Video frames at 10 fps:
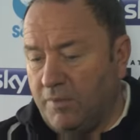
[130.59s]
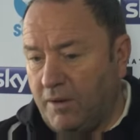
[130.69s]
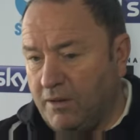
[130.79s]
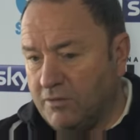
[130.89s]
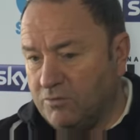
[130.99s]

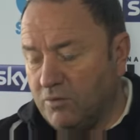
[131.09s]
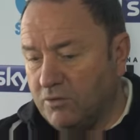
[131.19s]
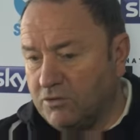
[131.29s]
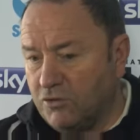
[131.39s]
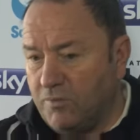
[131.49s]
players,
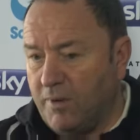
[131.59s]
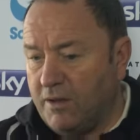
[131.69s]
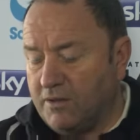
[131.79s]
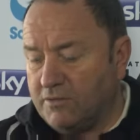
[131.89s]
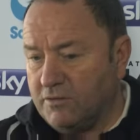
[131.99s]
one or two
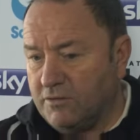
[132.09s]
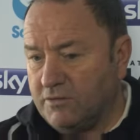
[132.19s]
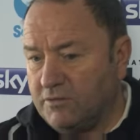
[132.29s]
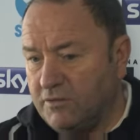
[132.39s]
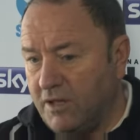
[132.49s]
players
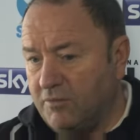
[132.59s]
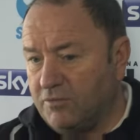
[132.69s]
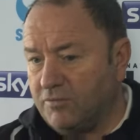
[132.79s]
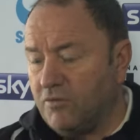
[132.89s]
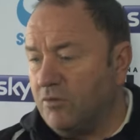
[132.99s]
that's
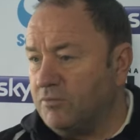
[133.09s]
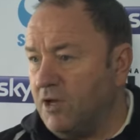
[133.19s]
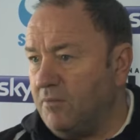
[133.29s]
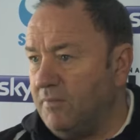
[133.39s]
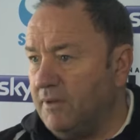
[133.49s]
names have
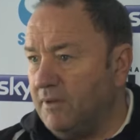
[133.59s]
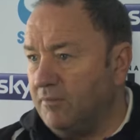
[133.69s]
cropped up,